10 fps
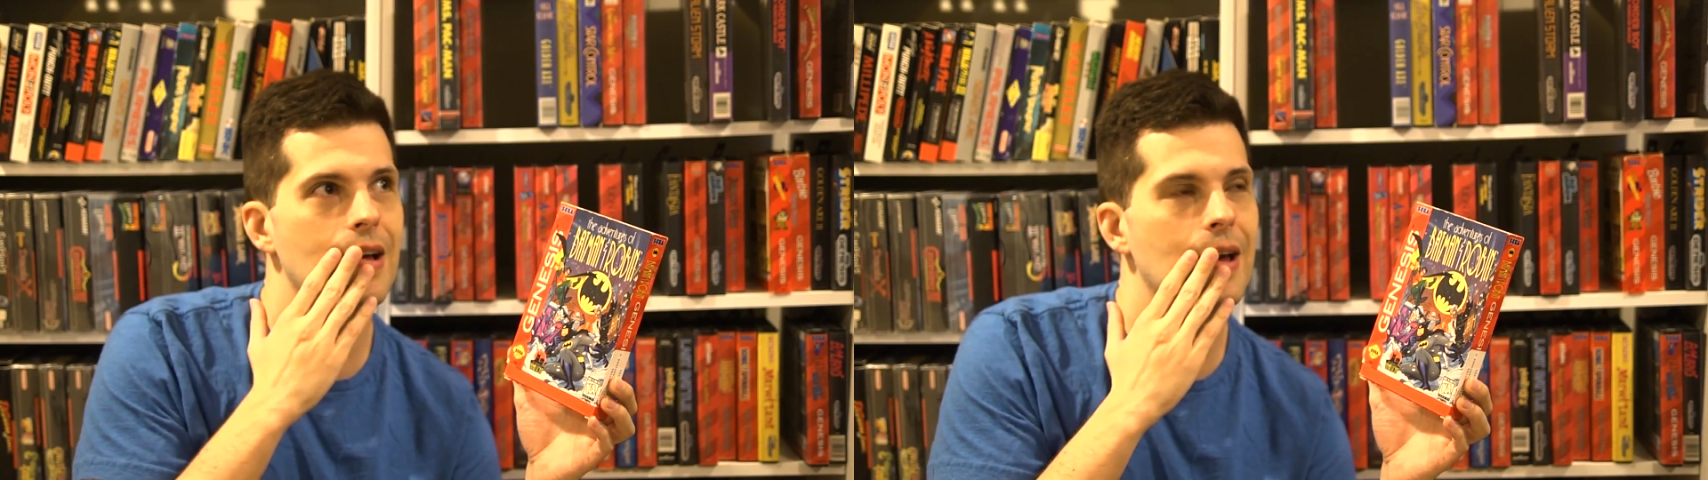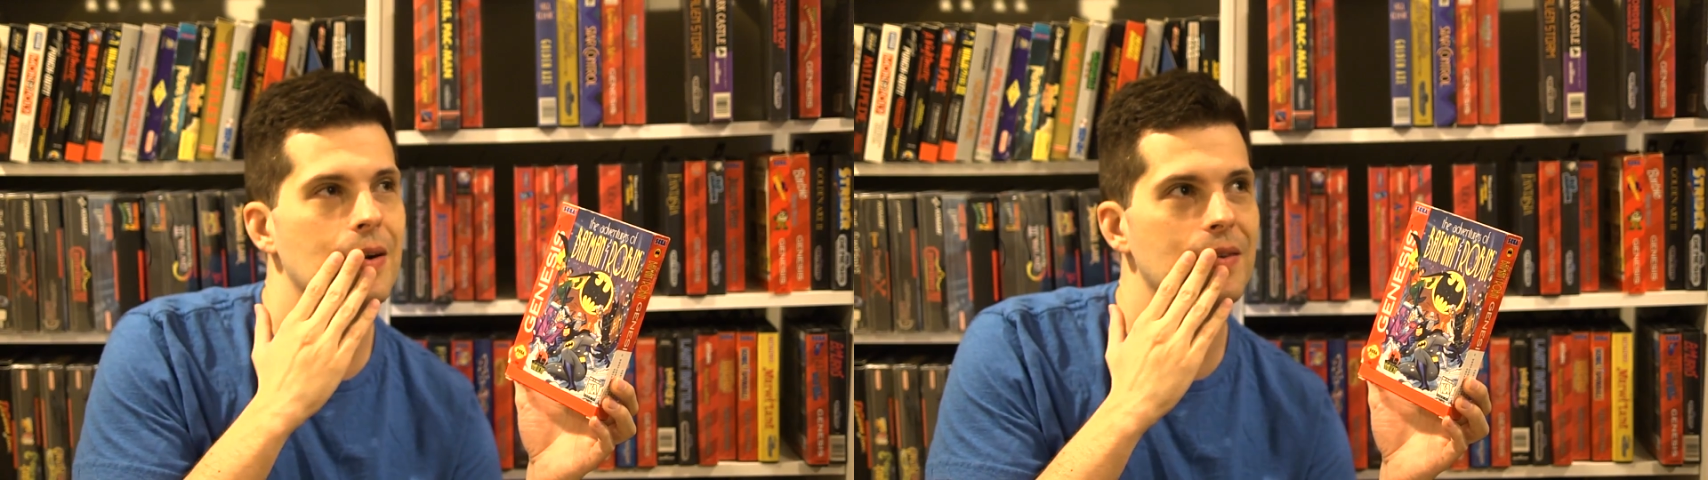
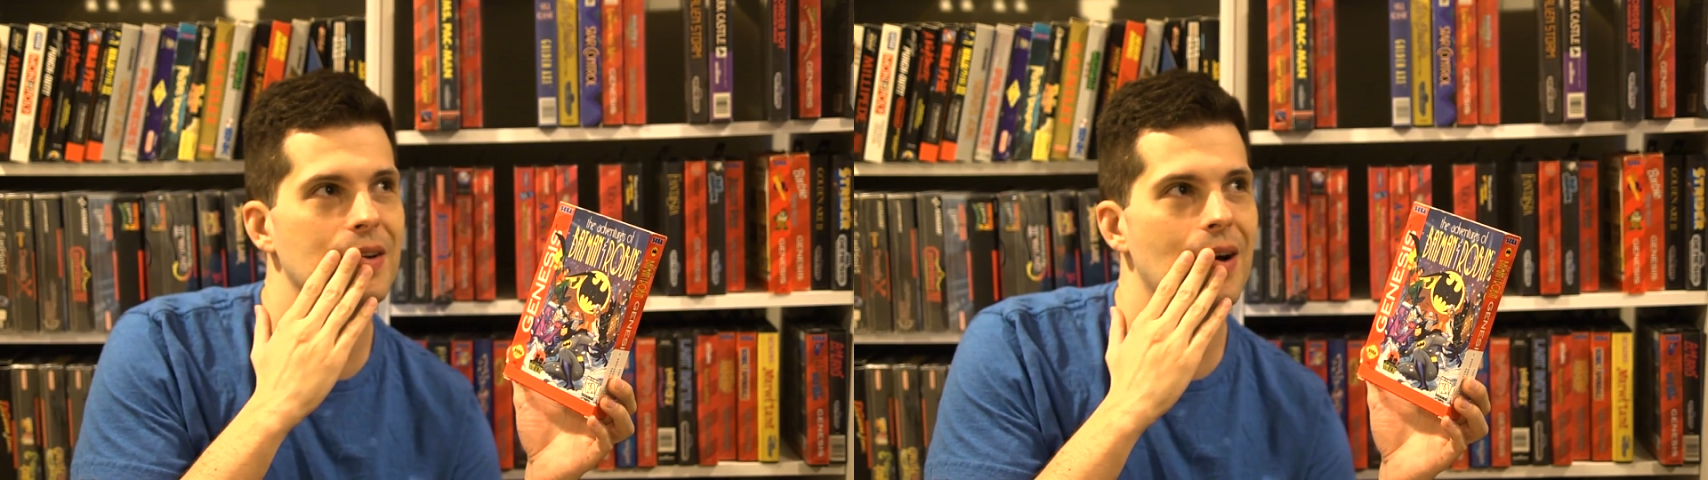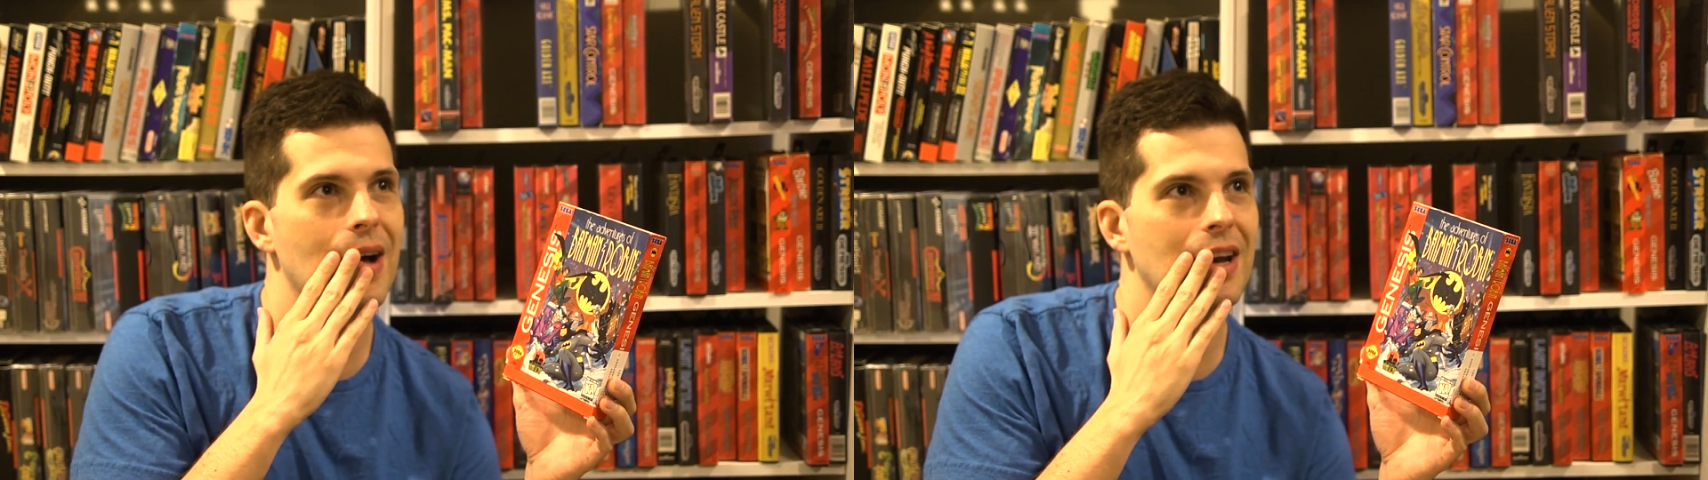don't
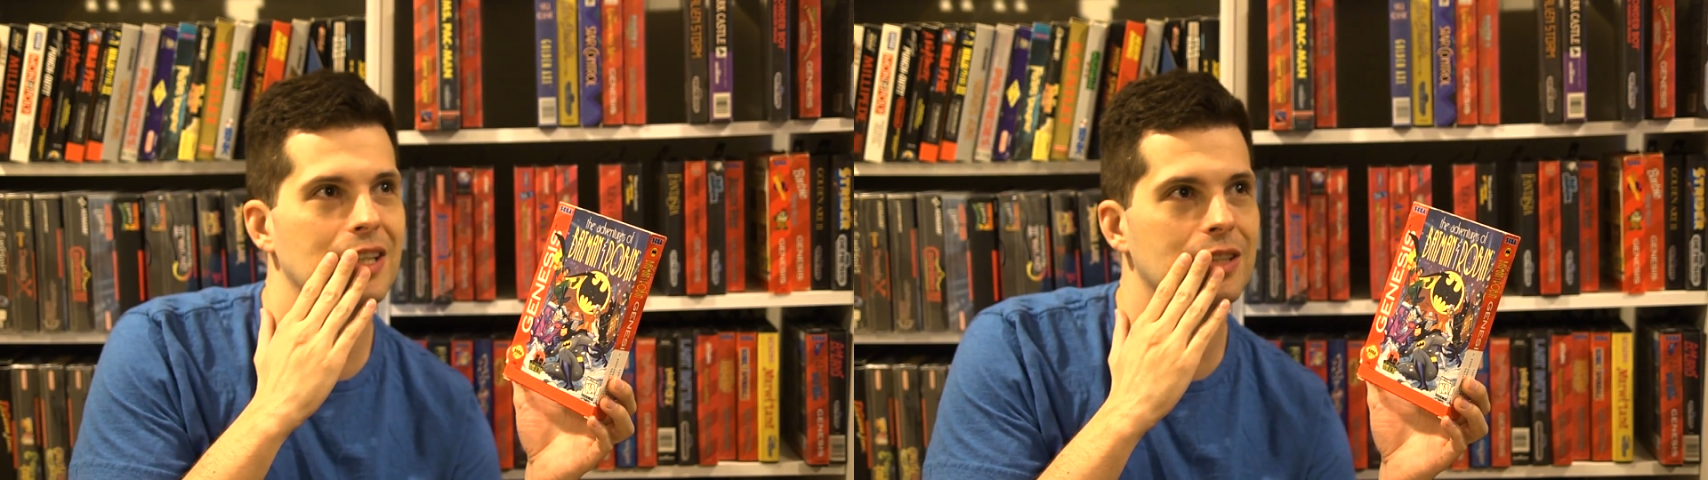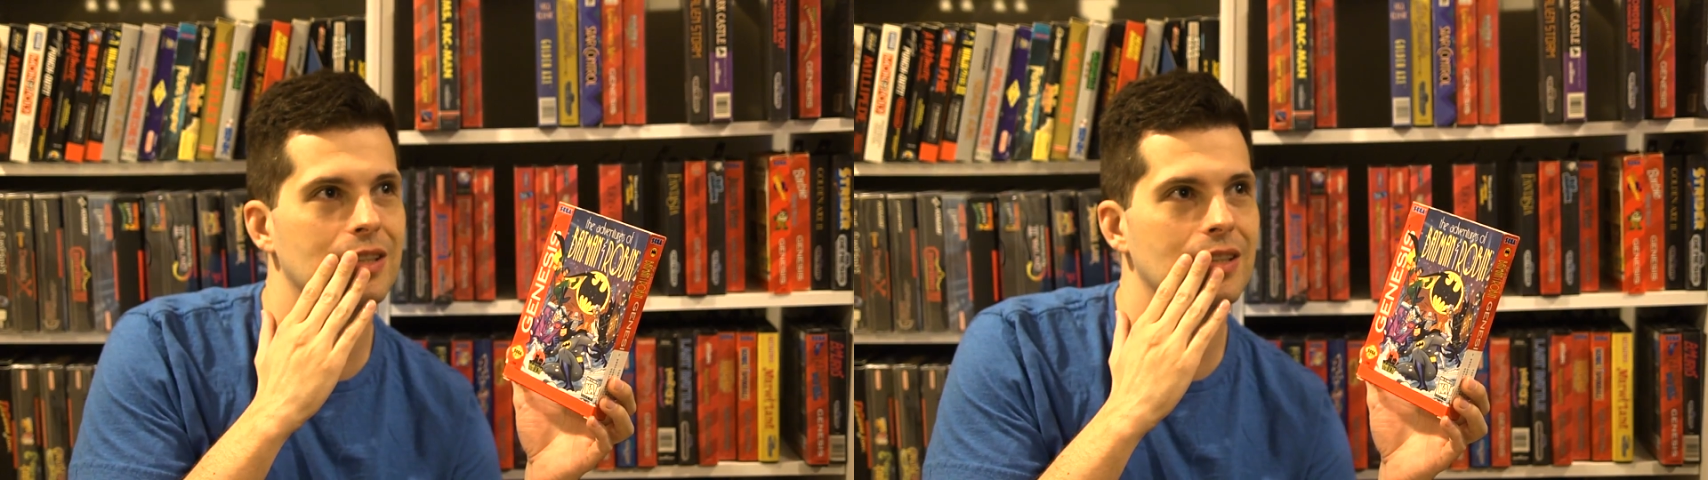even know how
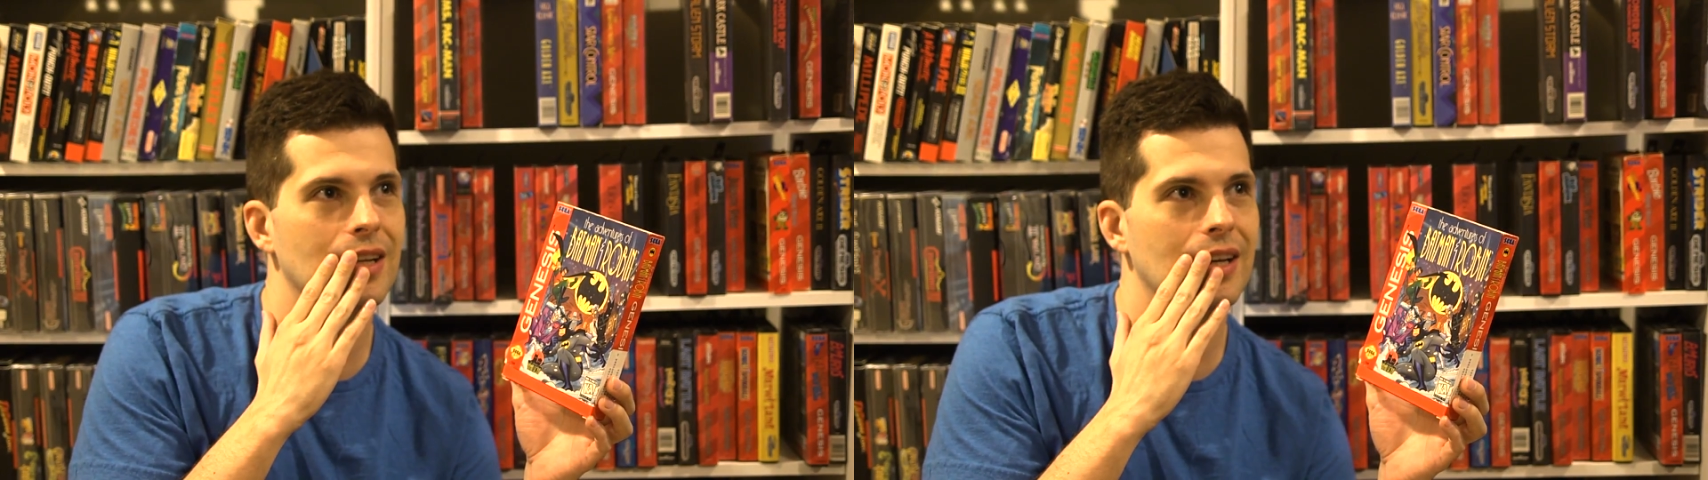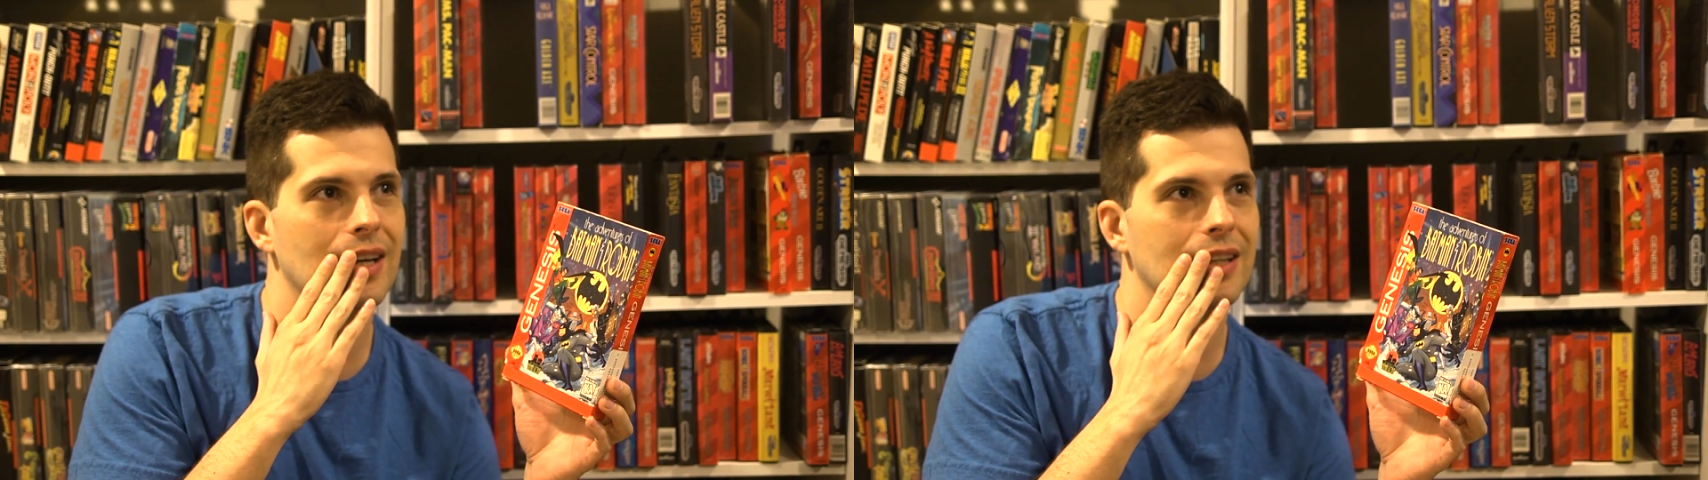
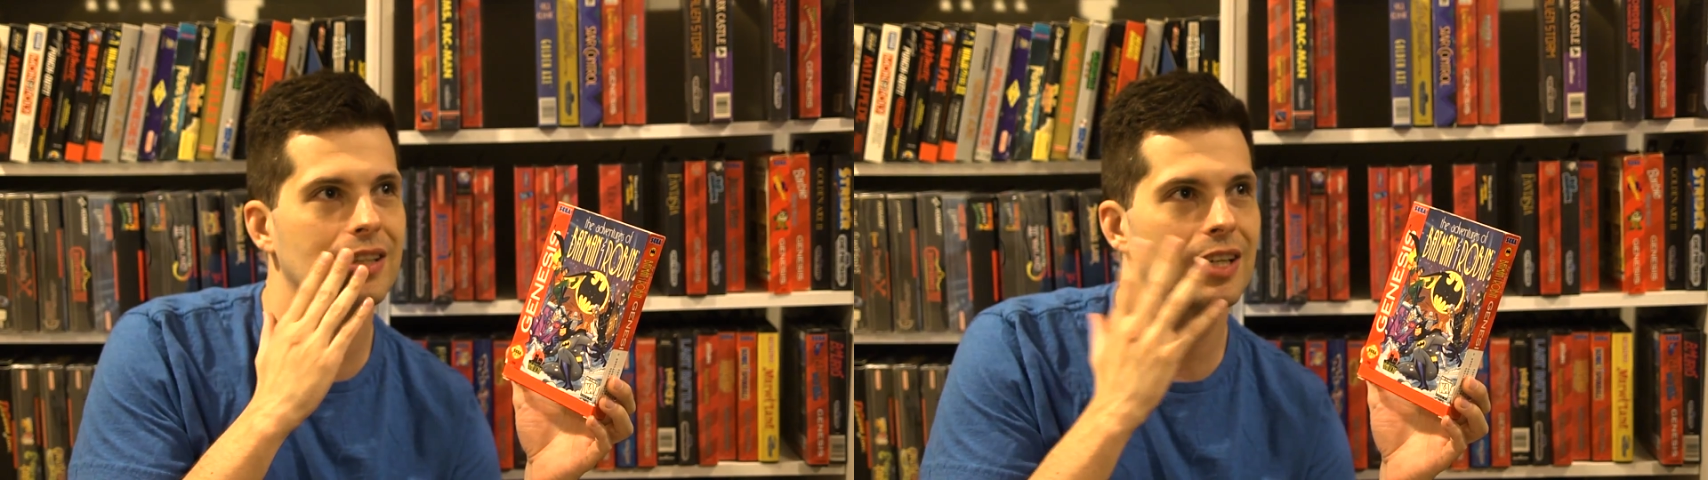to